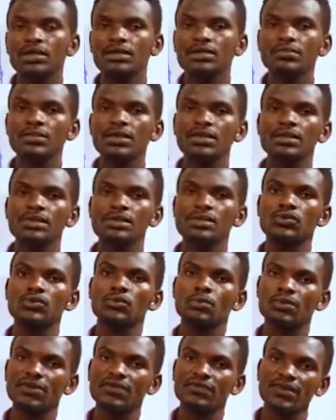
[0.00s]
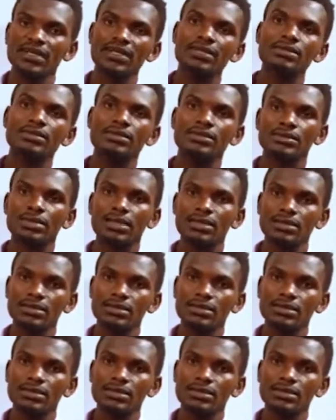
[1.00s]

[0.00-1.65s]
It means to prevent the